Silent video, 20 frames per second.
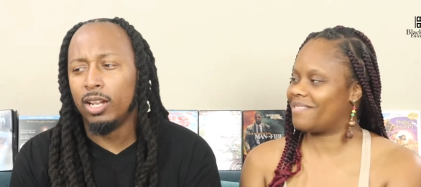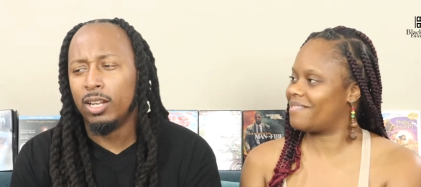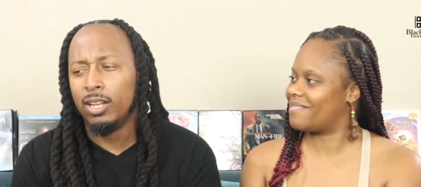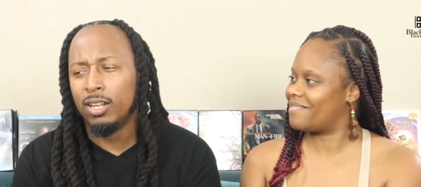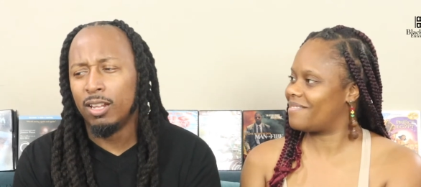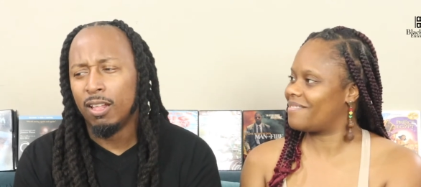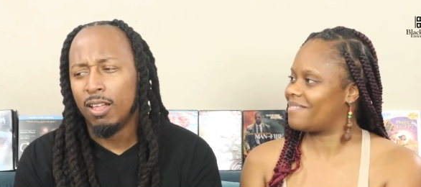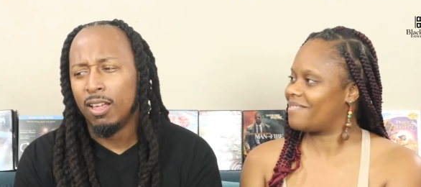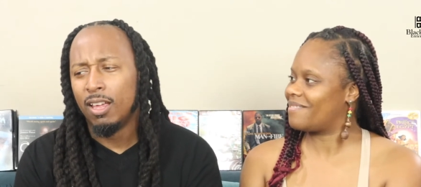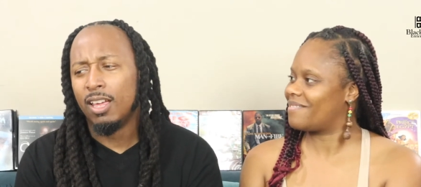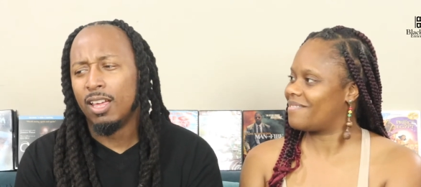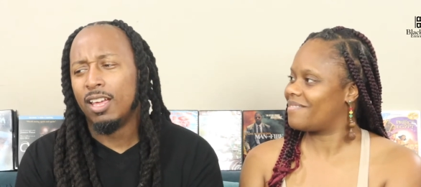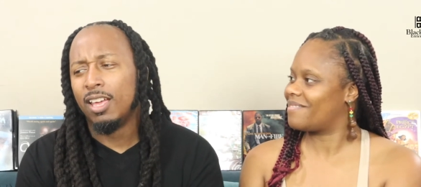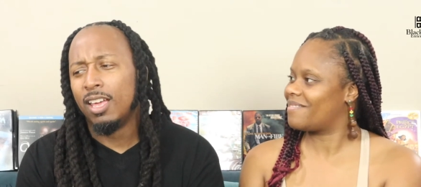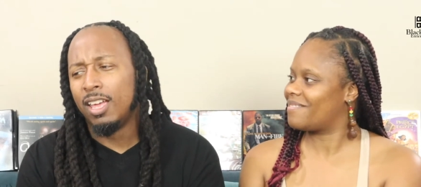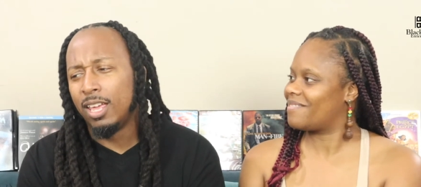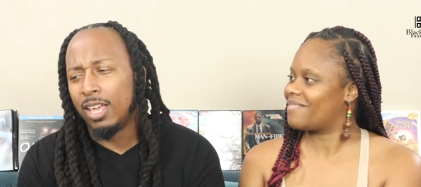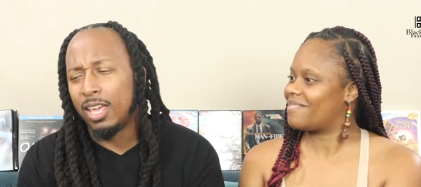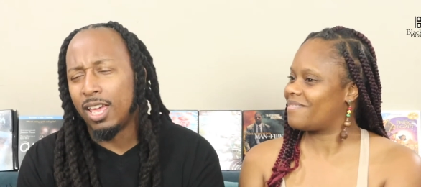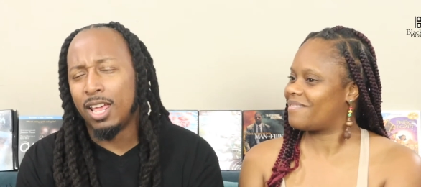Speaker 1: And
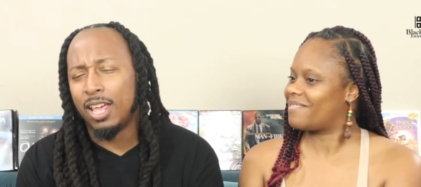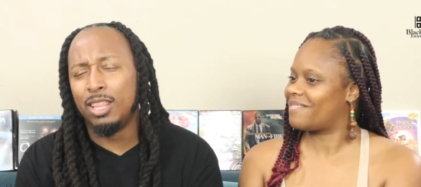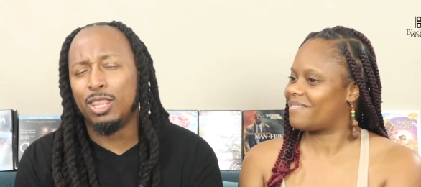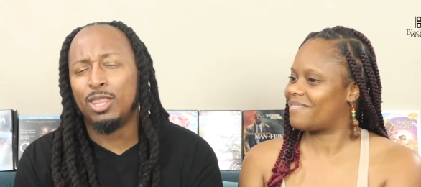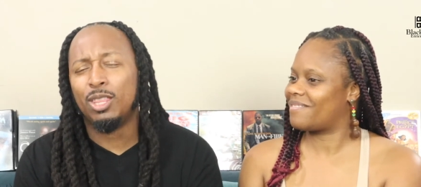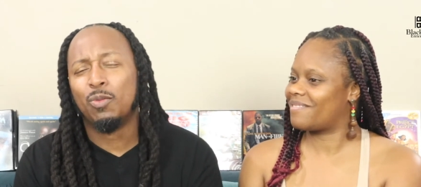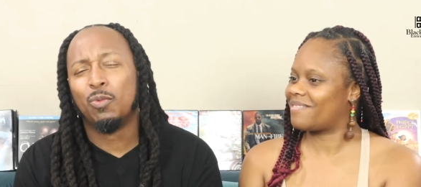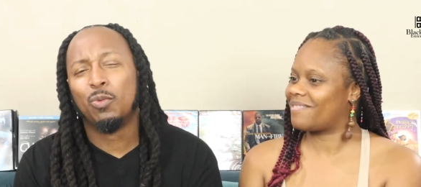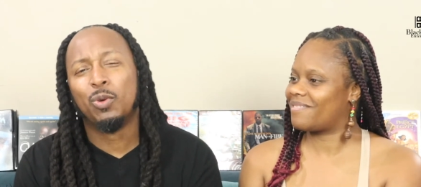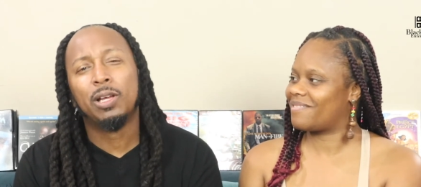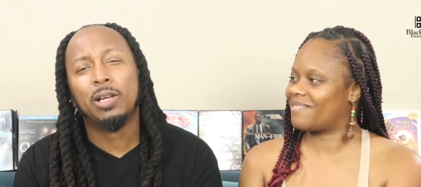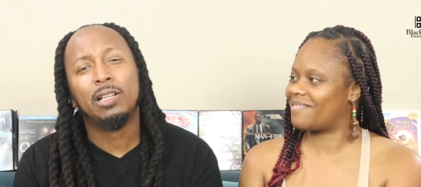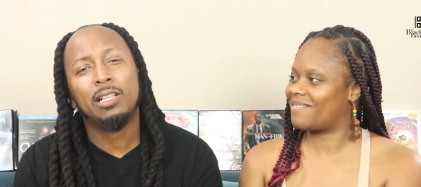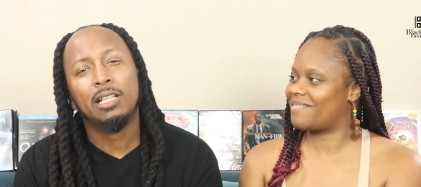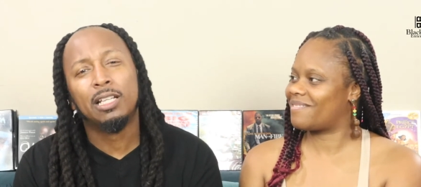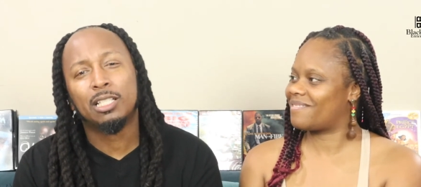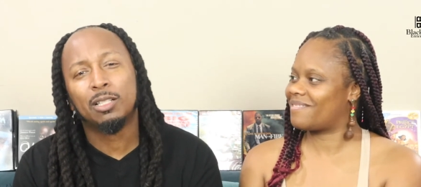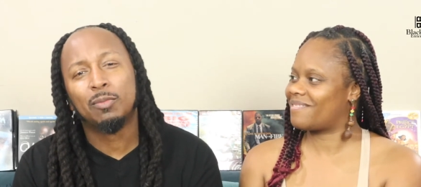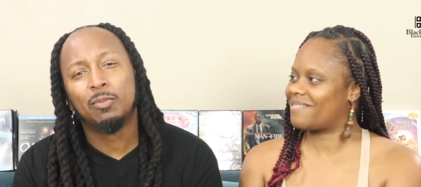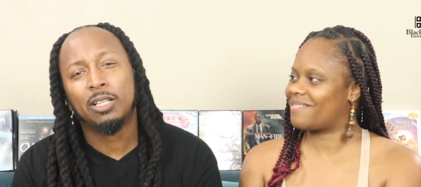and the
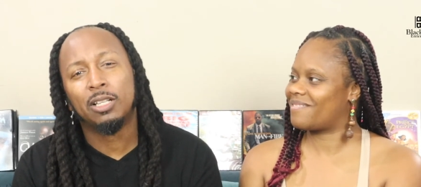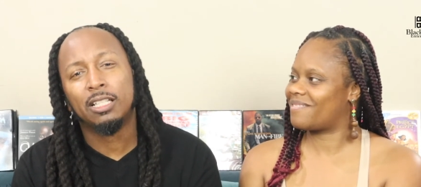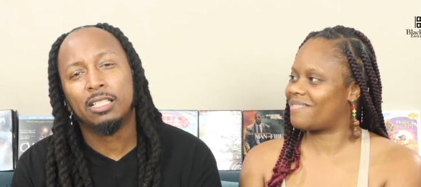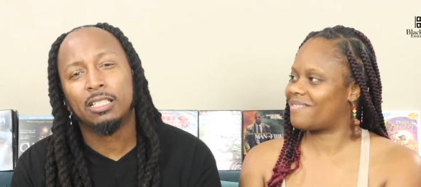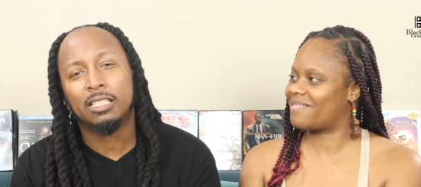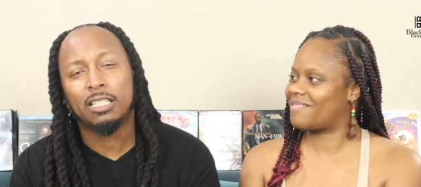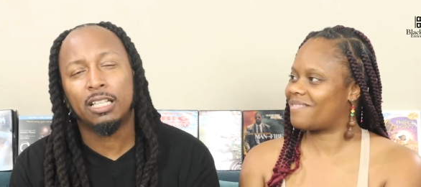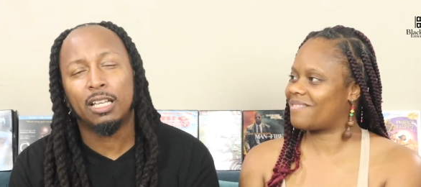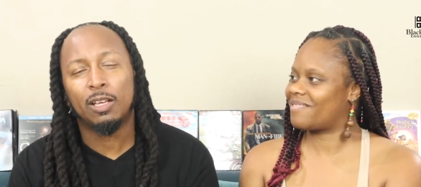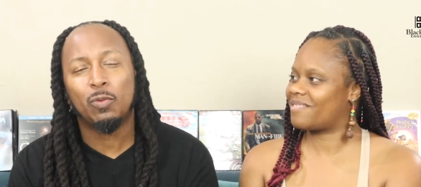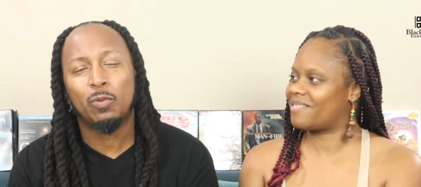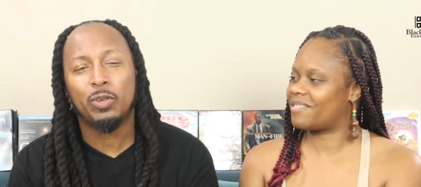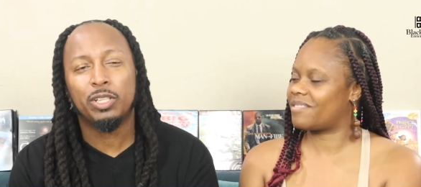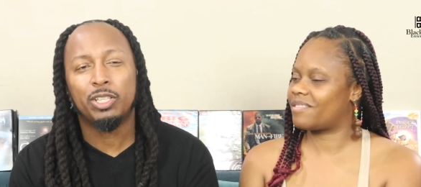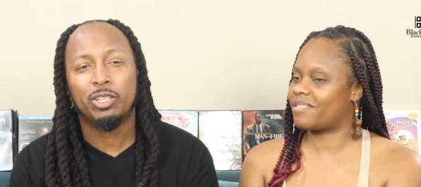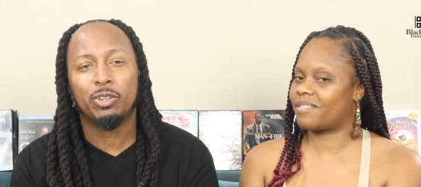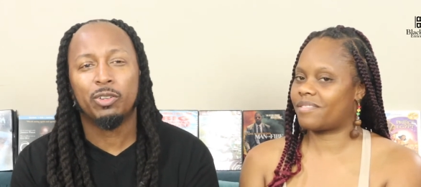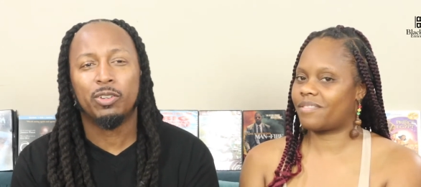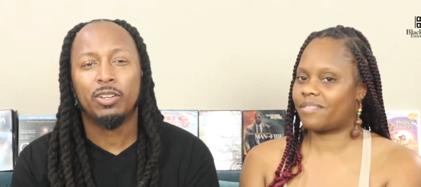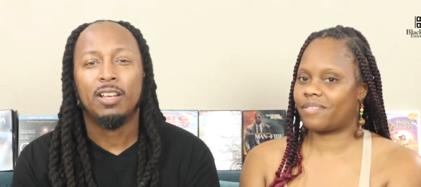realism, like I said,
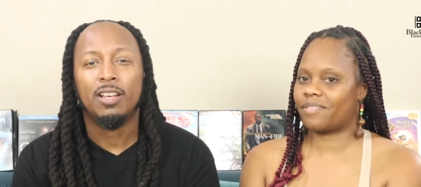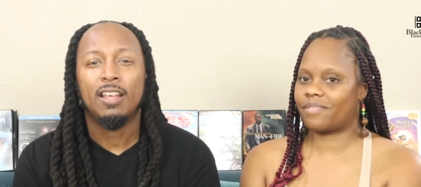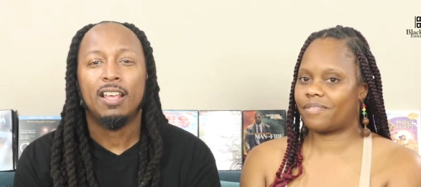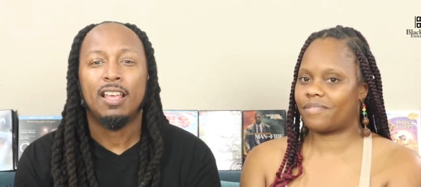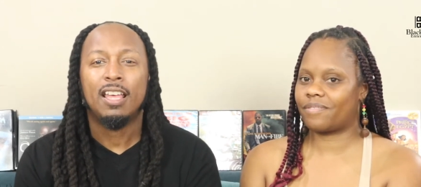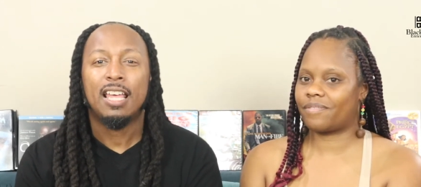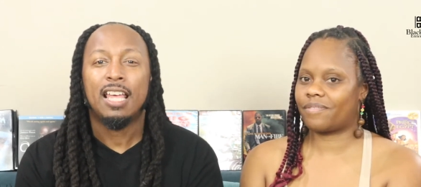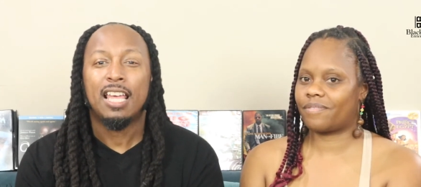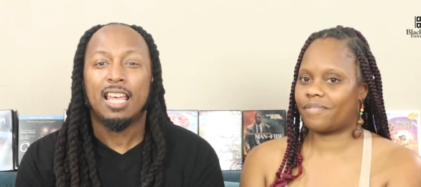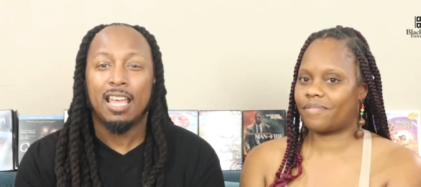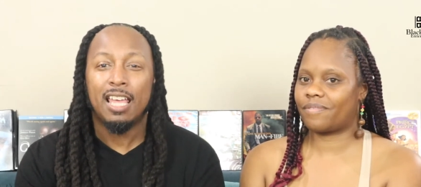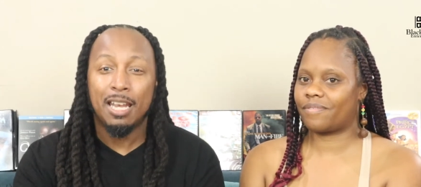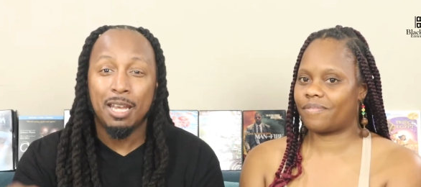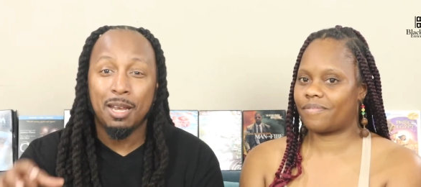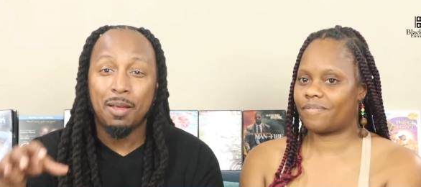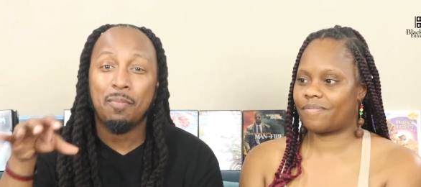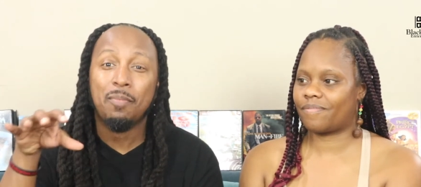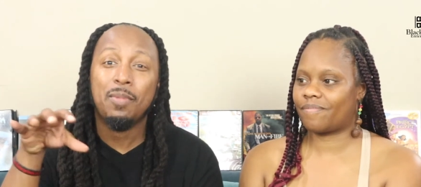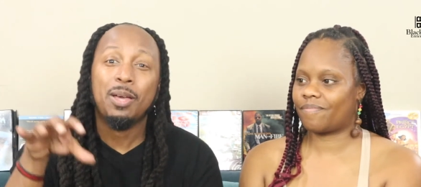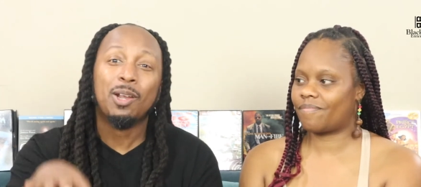when you're
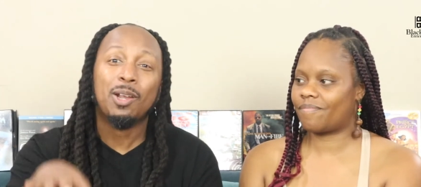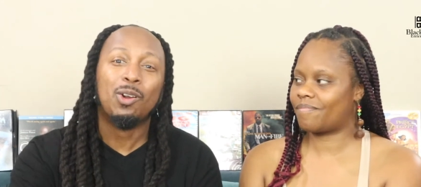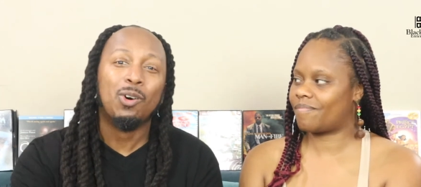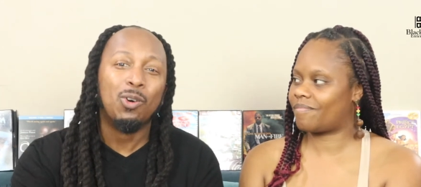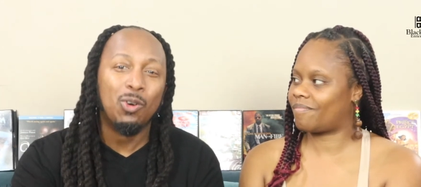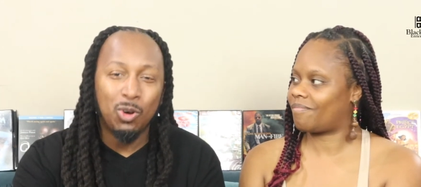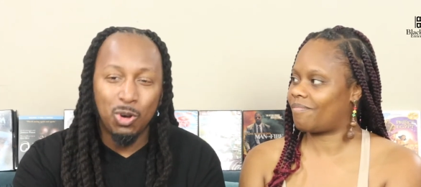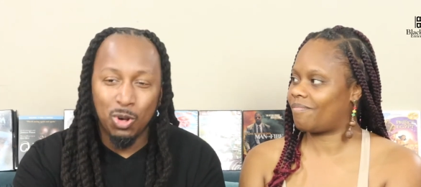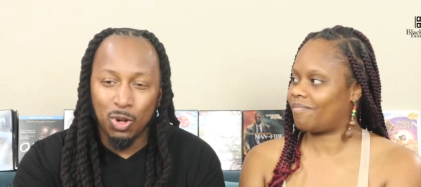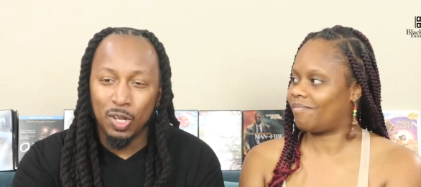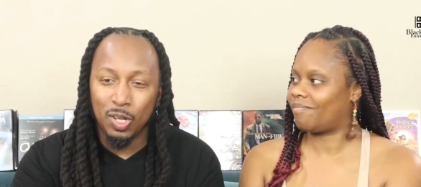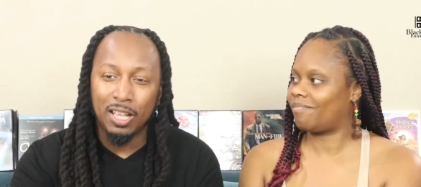in the middle